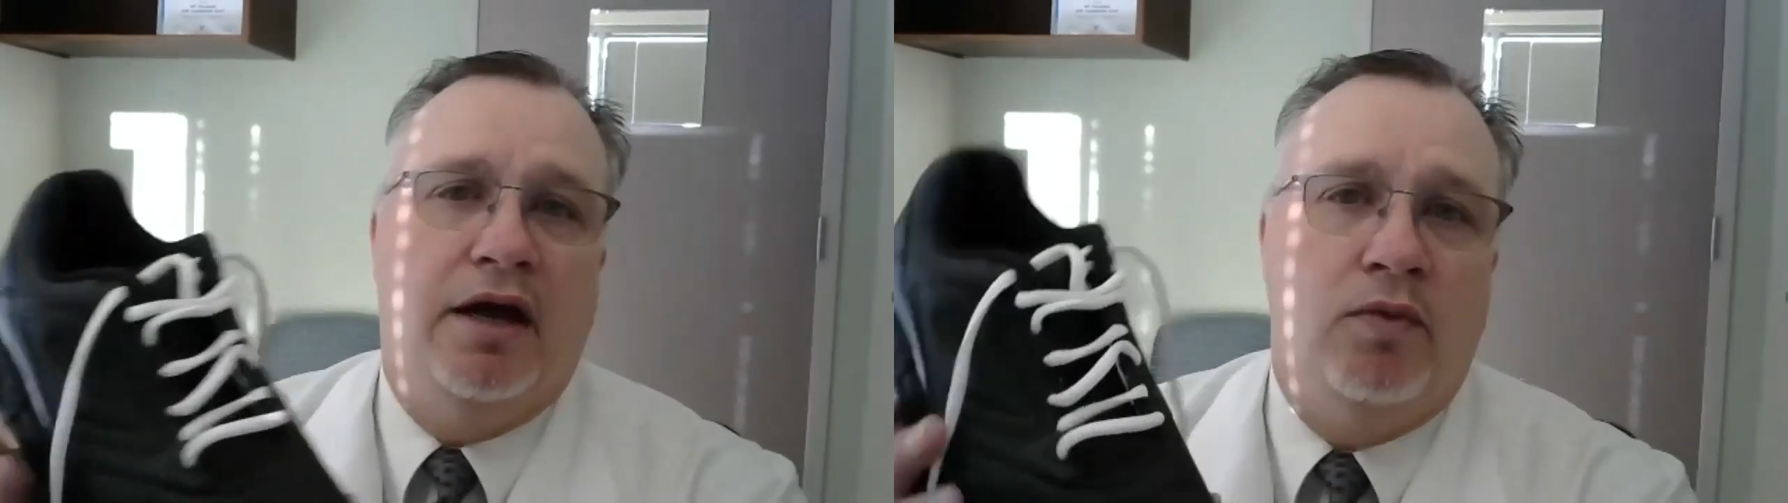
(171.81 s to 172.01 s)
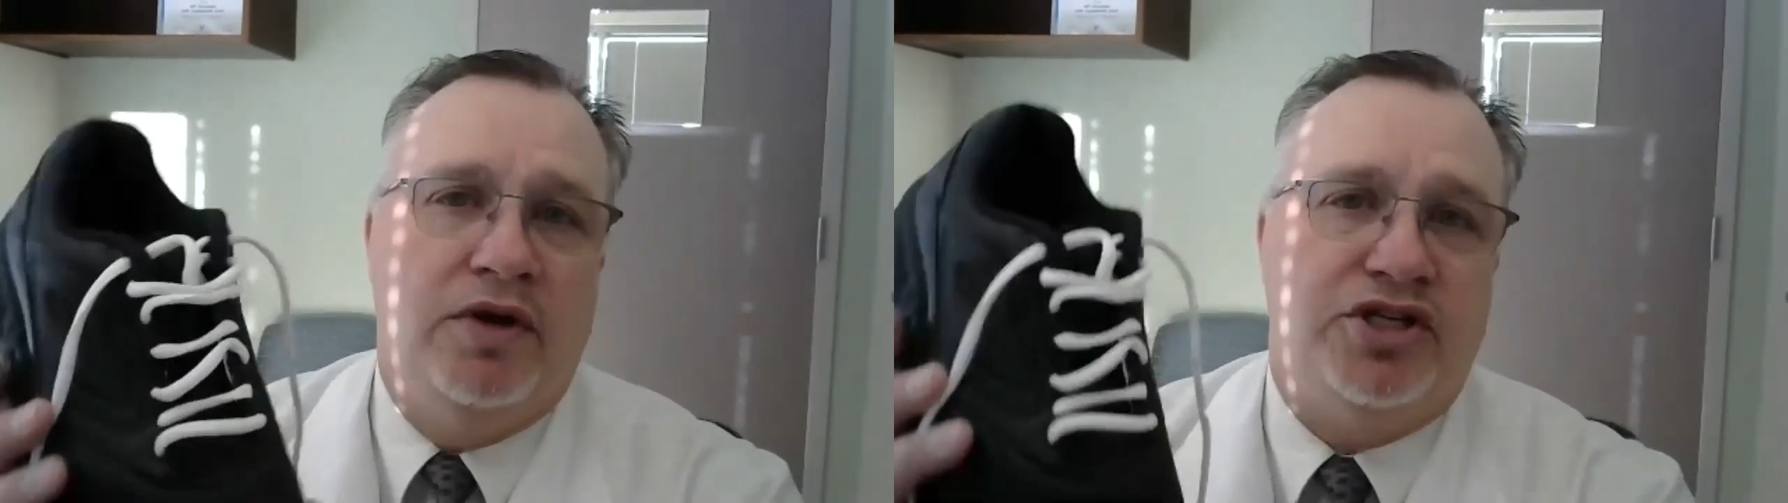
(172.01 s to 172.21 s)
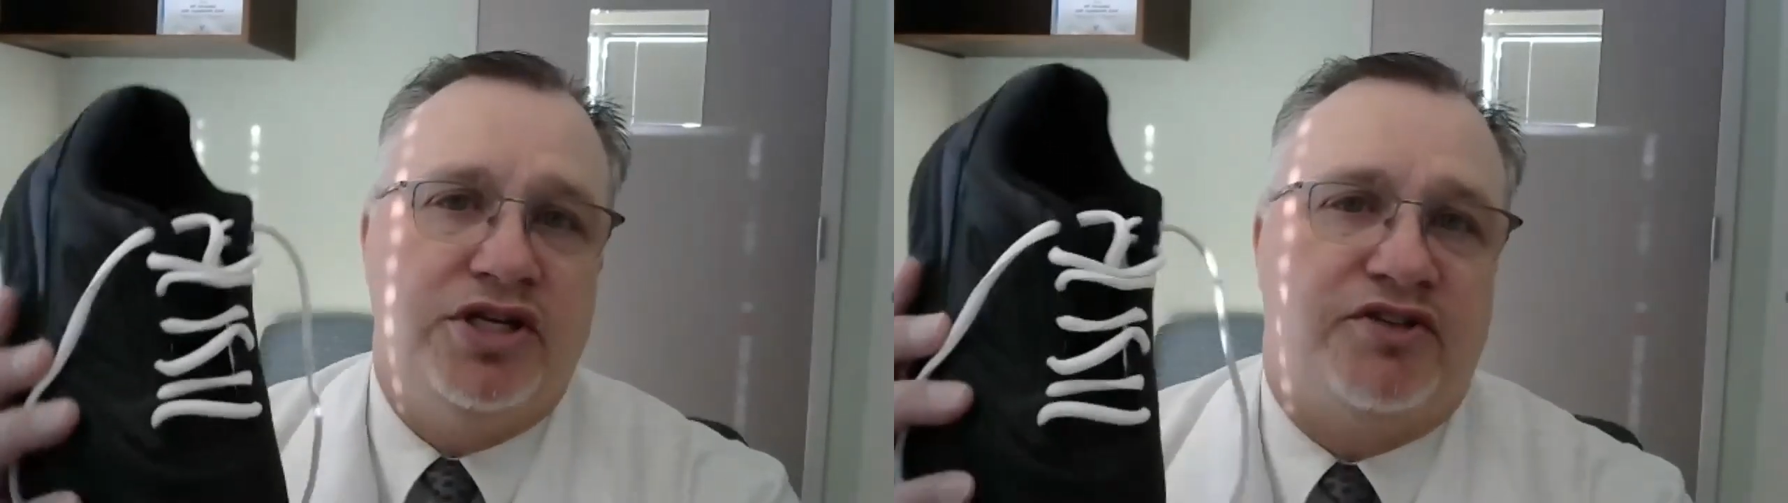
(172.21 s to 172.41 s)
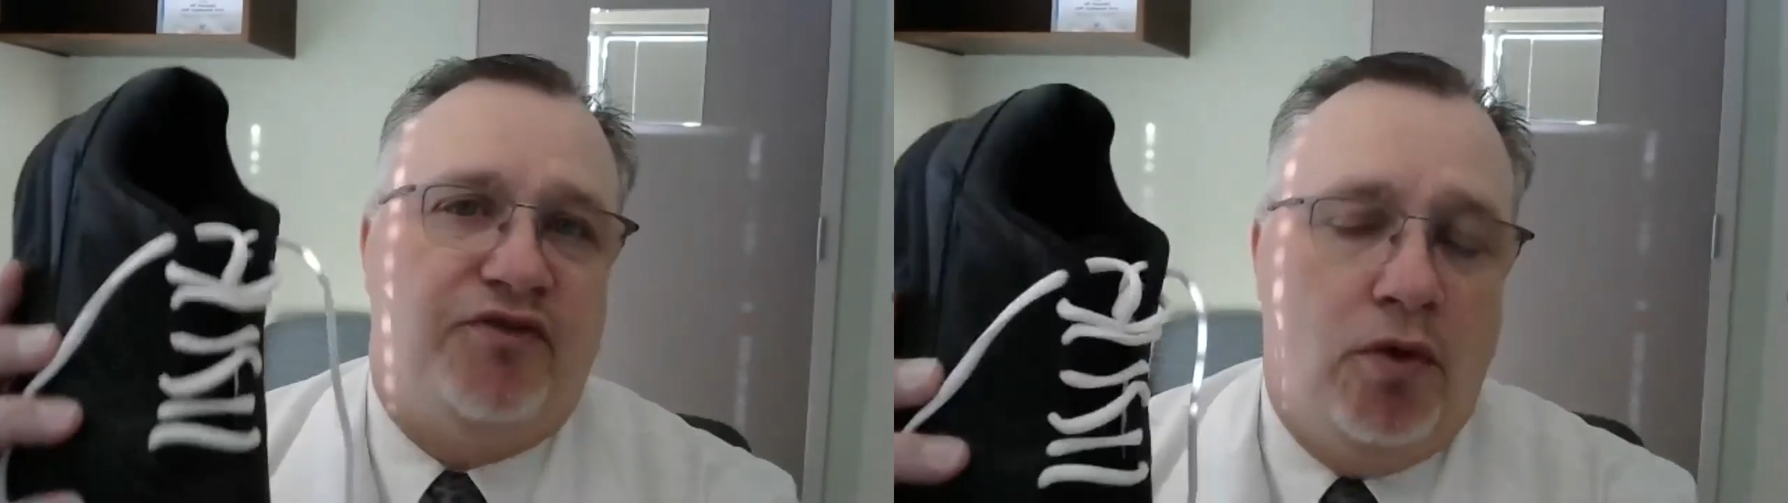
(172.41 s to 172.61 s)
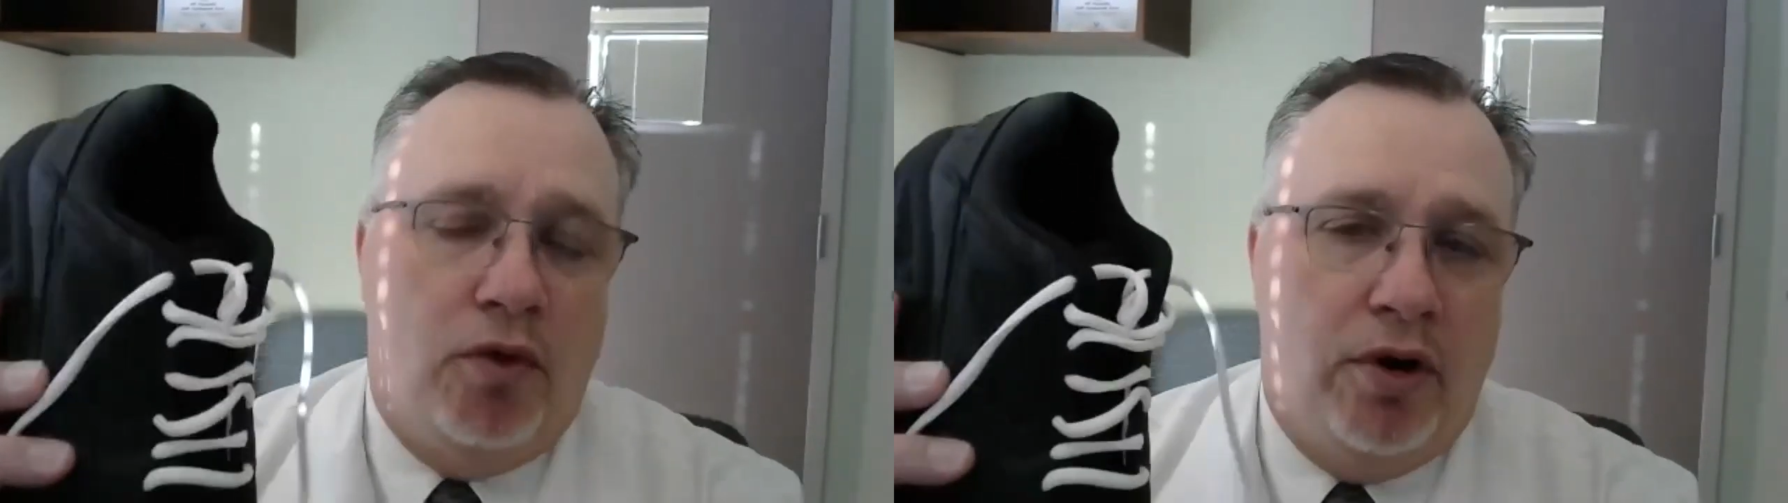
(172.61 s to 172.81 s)
which is
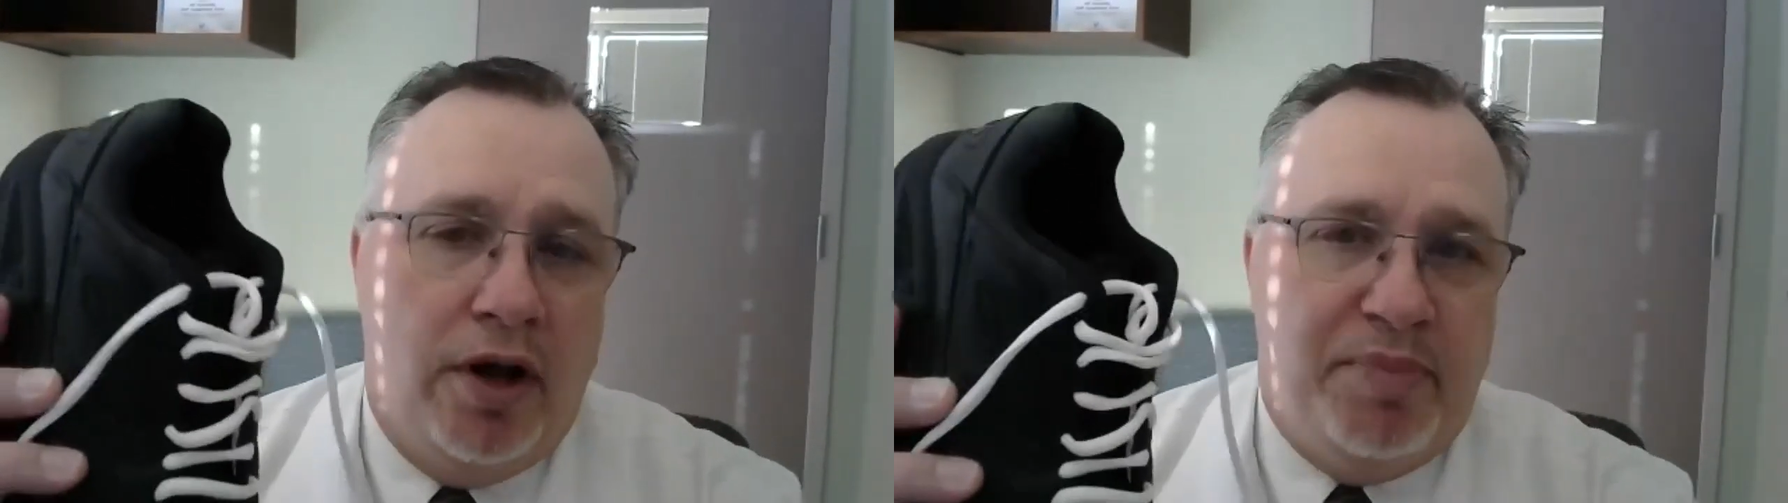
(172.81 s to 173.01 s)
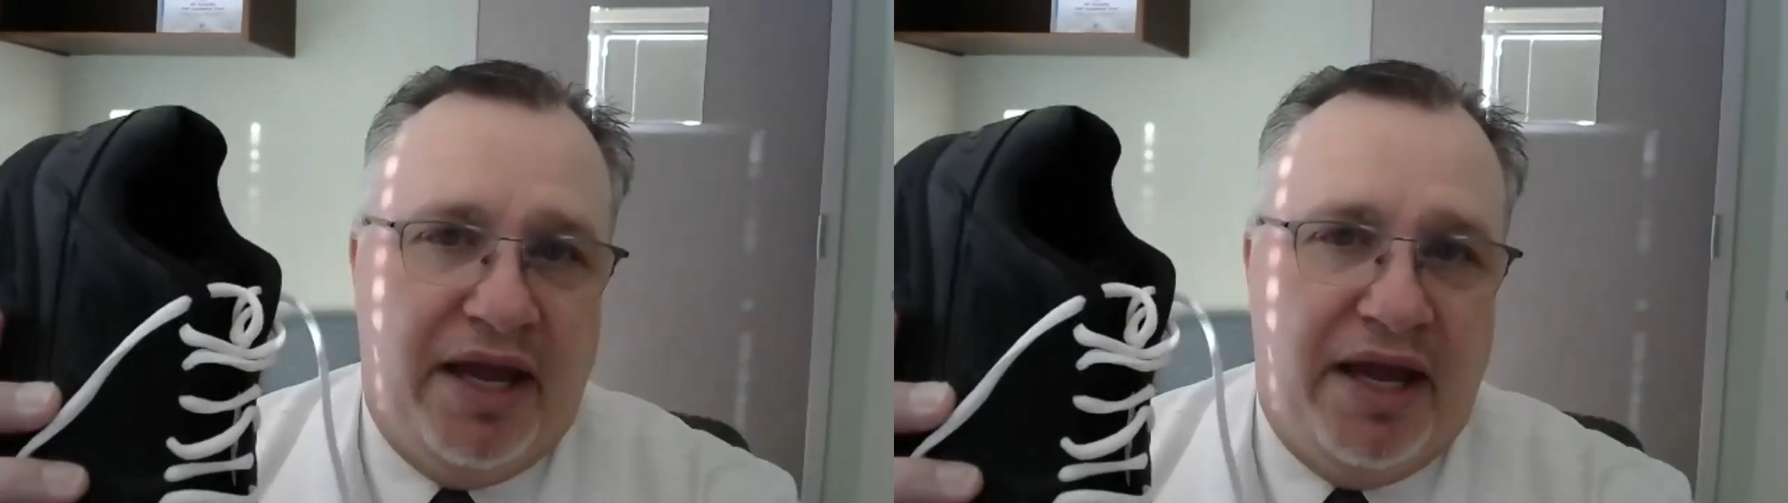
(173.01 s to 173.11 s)
for a